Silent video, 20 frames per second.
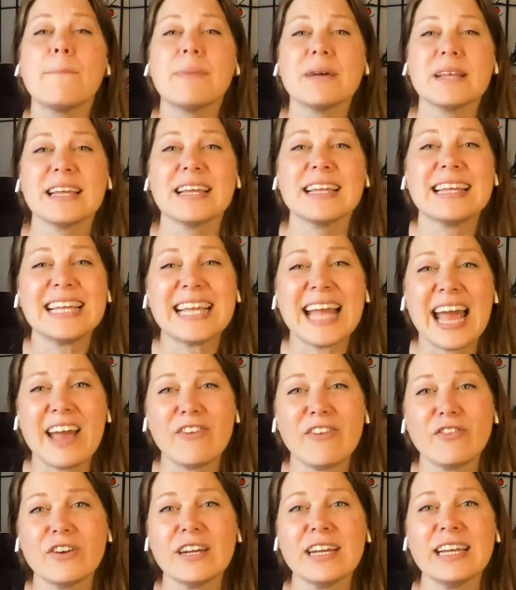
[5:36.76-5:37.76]
But
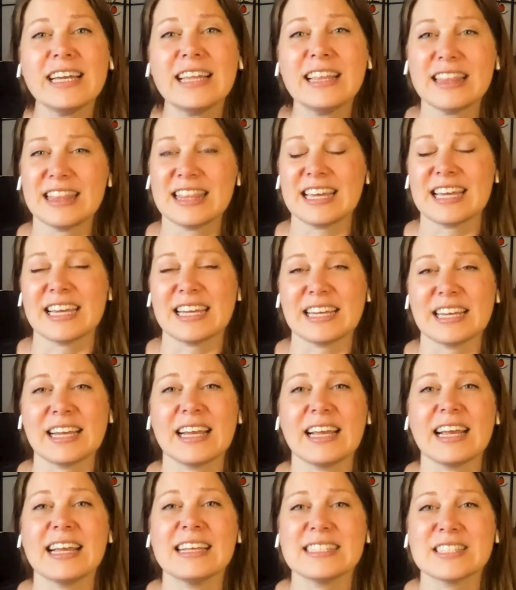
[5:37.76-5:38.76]

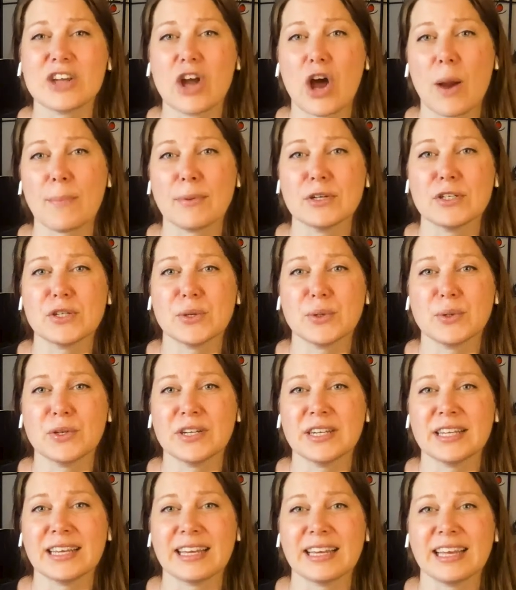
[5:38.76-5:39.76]
everything is an
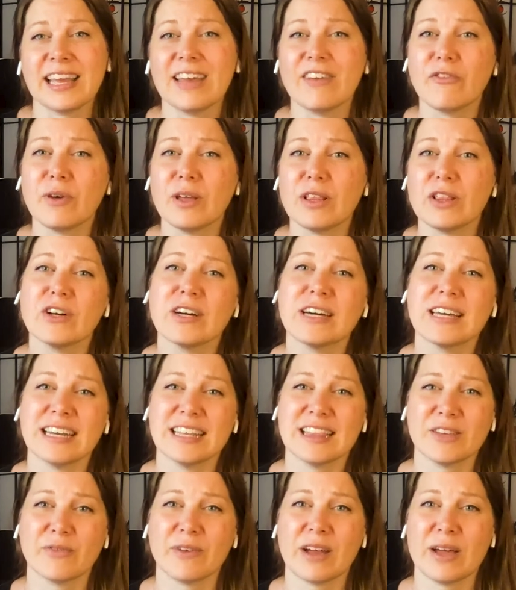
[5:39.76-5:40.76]
opportunity. If we look at
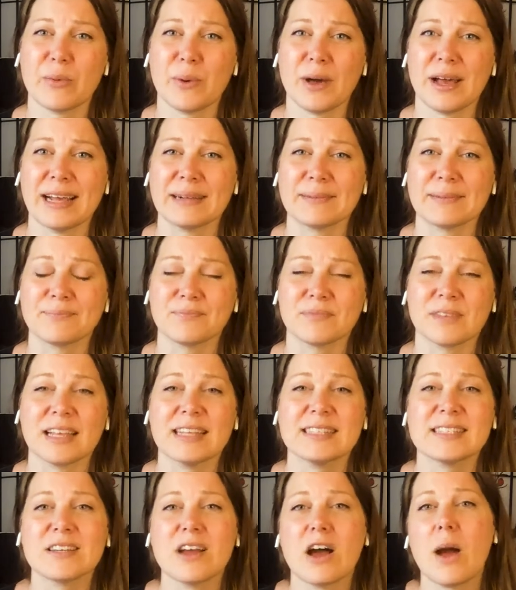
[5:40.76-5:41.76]
it the right way,
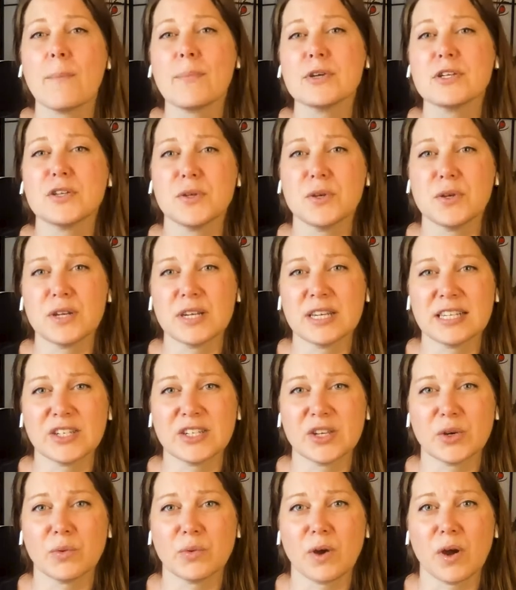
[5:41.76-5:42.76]
it's an opportunity
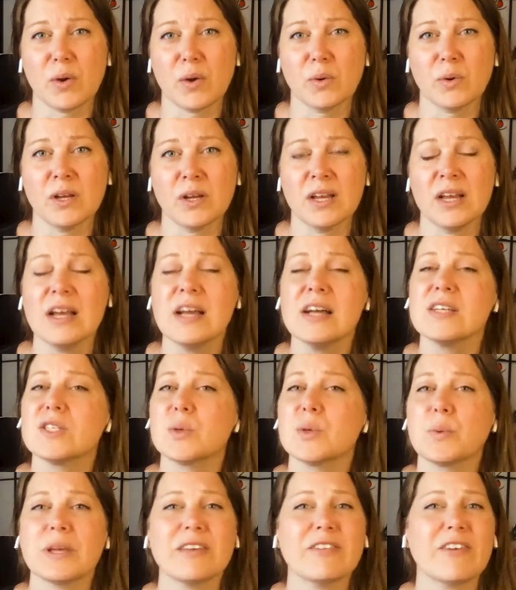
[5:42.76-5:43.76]
to grow.
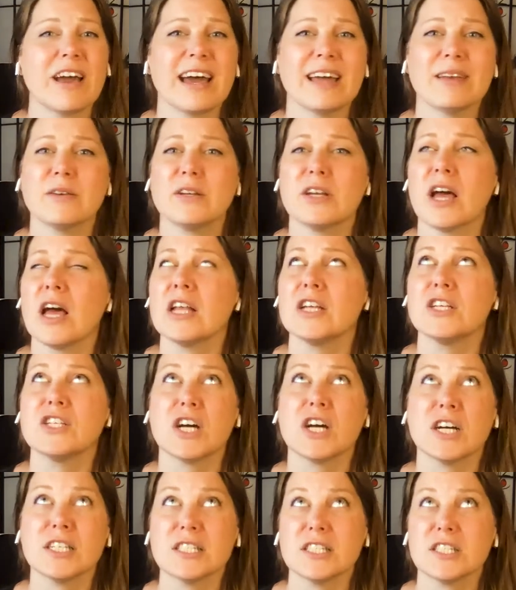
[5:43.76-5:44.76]
So we've had
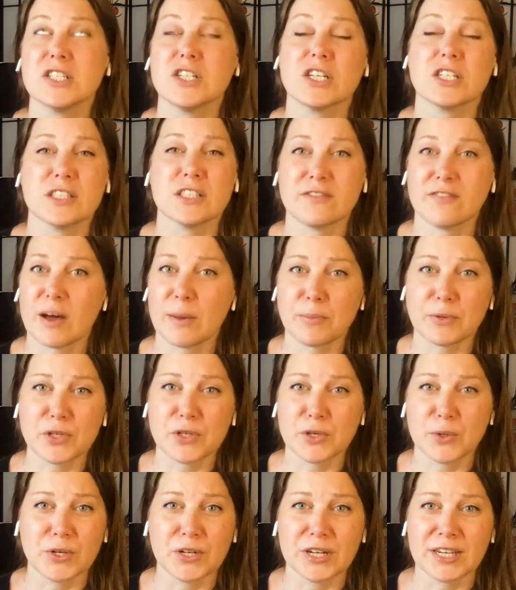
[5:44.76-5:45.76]
tons and tons of
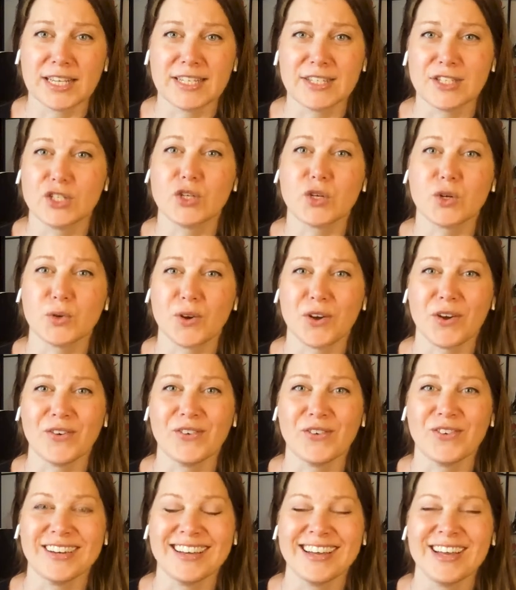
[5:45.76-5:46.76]
opportunities to
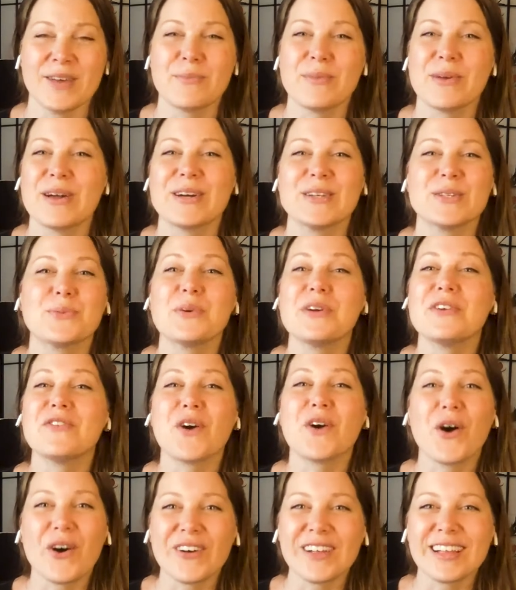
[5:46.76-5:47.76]
grow because we've
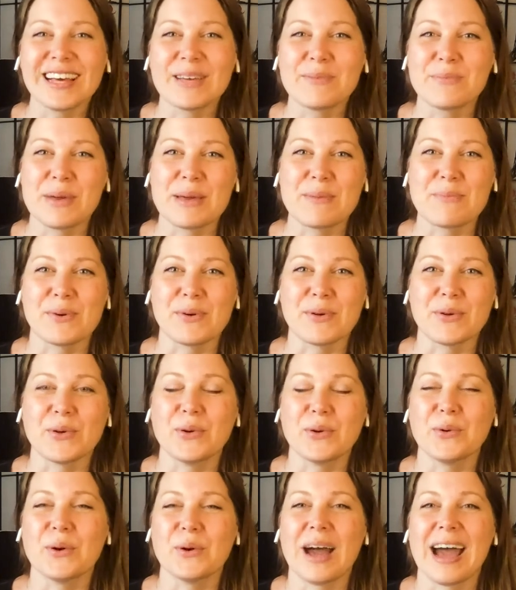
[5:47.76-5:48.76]
all had people
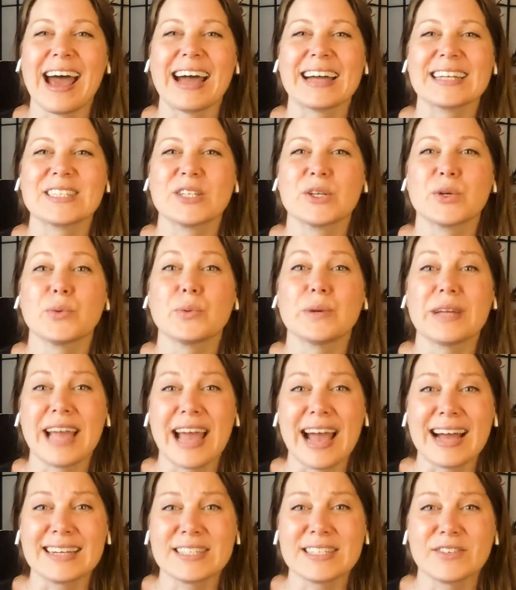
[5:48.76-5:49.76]
who act
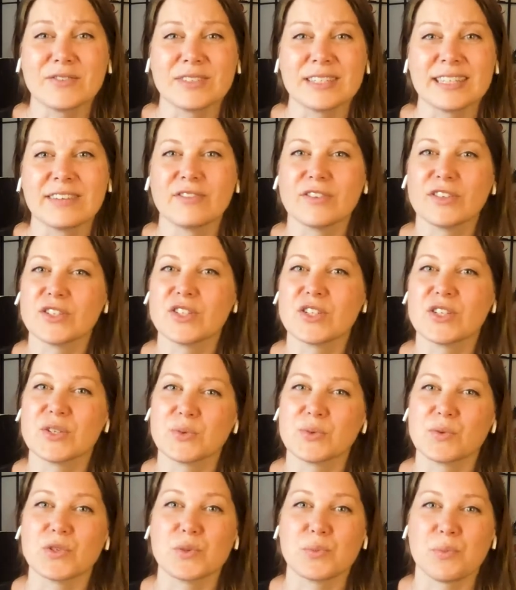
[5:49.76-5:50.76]
reactively
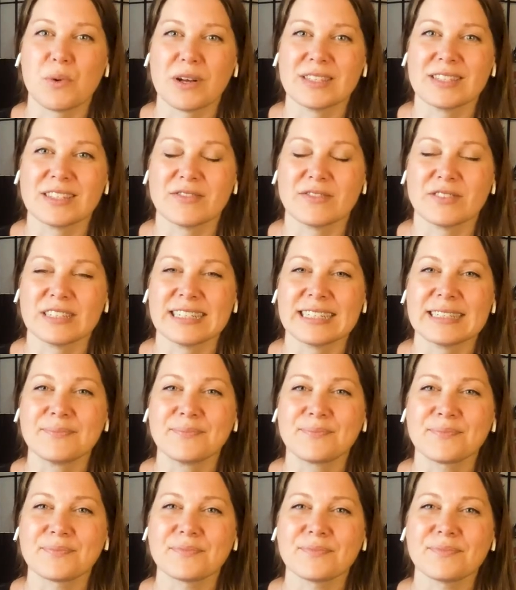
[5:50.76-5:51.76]
versus responsively.